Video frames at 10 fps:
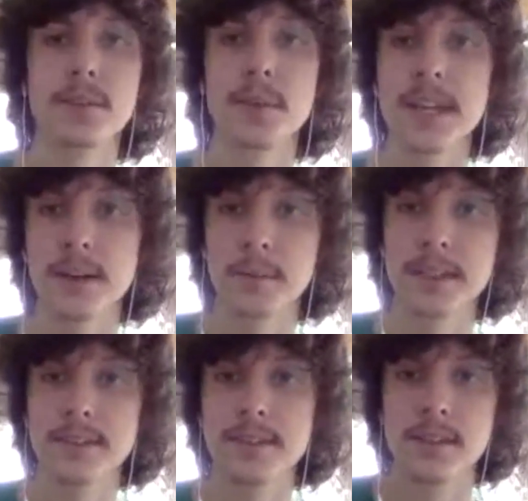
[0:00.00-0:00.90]
3
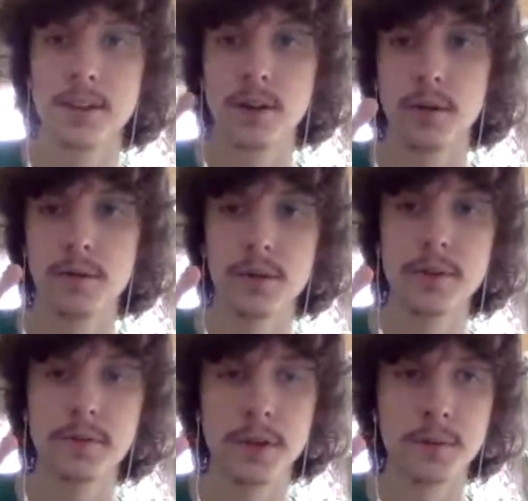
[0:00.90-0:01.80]
elements
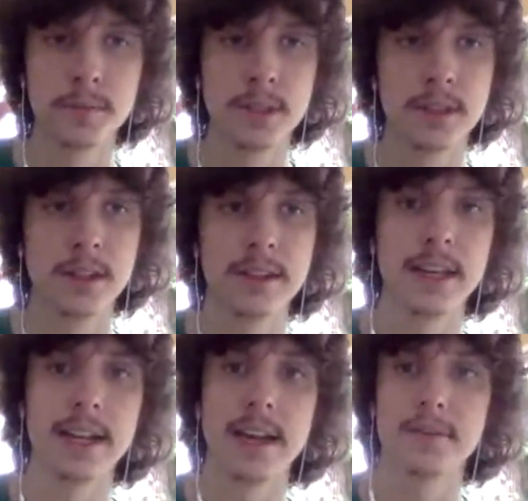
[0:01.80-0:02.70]
for the film
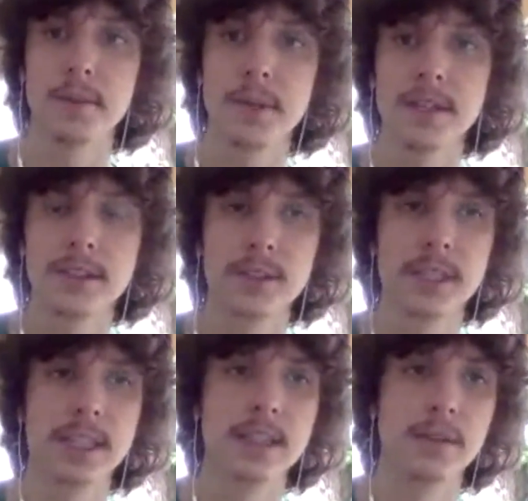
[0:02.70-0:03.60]
that have to be
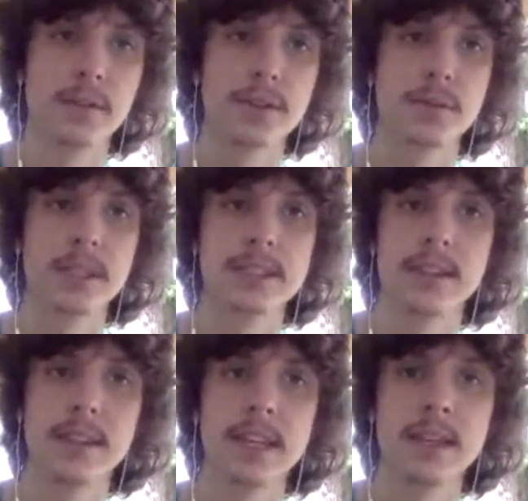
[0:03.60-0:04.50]
included in it. The first one
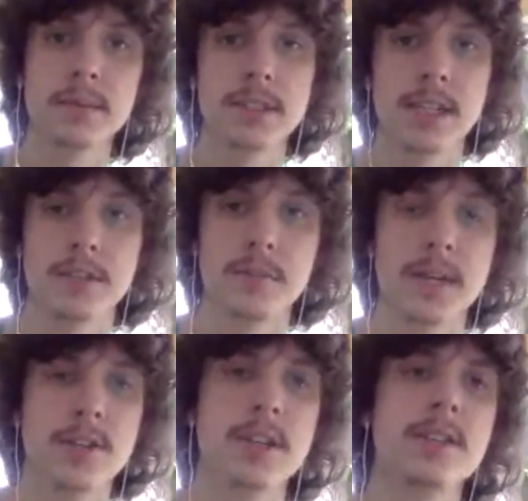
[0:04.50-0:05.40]
is a
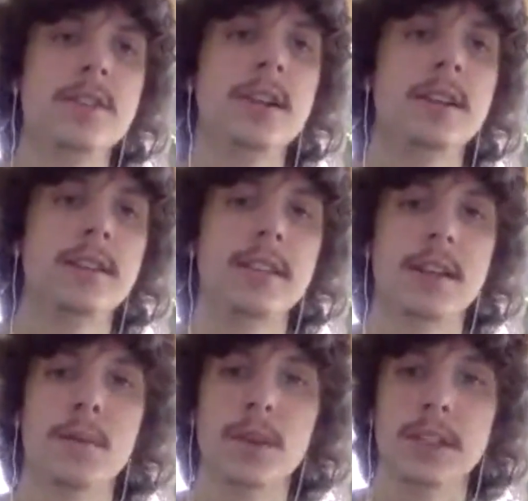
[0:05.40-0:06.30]
theme/message. The
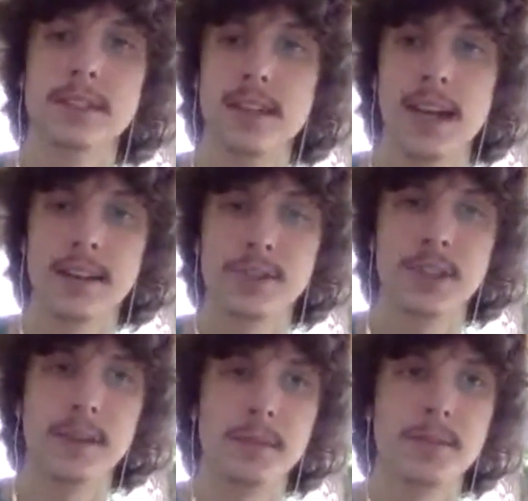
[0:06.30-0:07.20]
second one is an
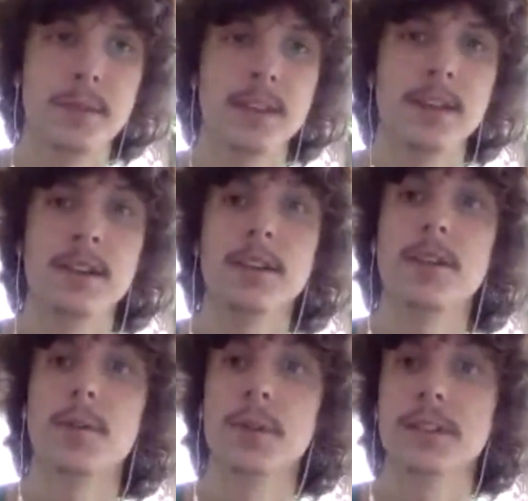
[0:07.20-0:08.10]
action that must be in there. And
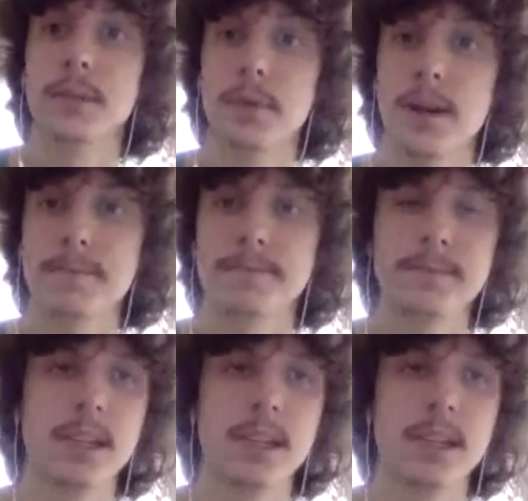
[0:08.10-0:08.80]
the third one is a prop.